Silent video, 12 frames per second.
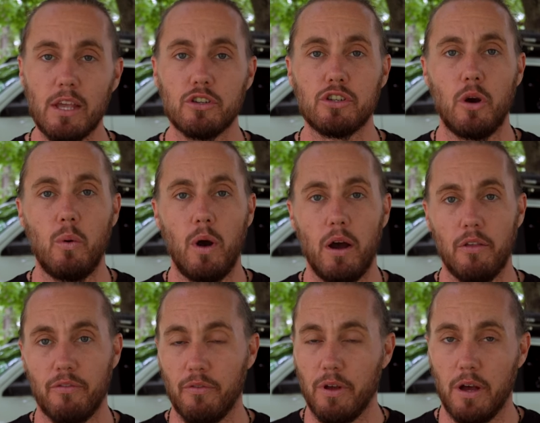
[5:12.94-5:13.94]
so
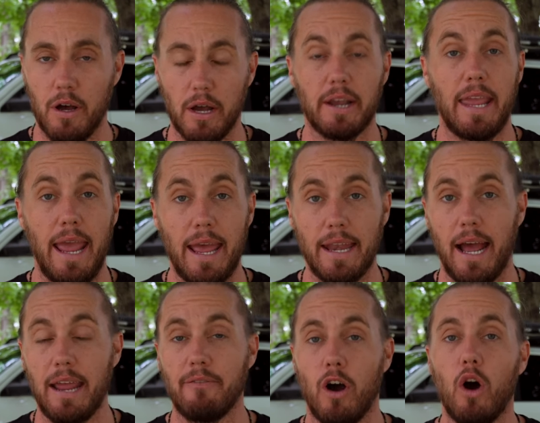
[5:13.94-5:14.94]
again,
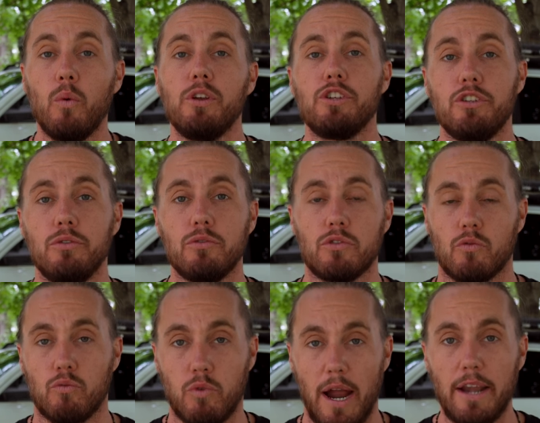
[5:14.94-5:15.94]
I have always used
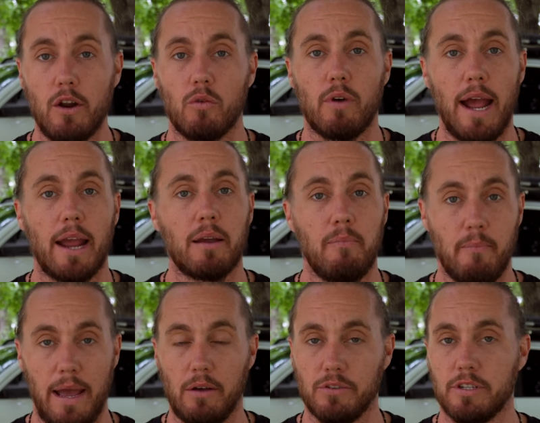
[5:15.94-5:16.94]
Rhino Rack
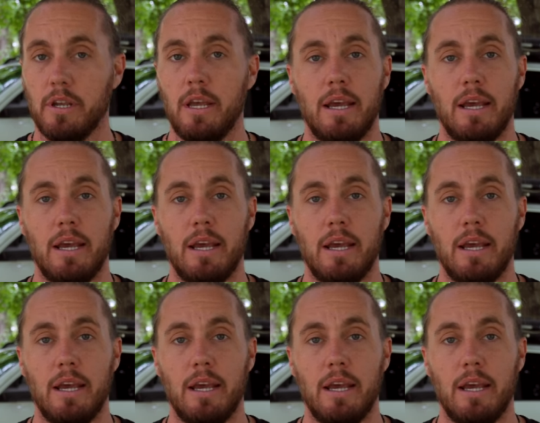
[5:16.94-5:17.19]
mounts.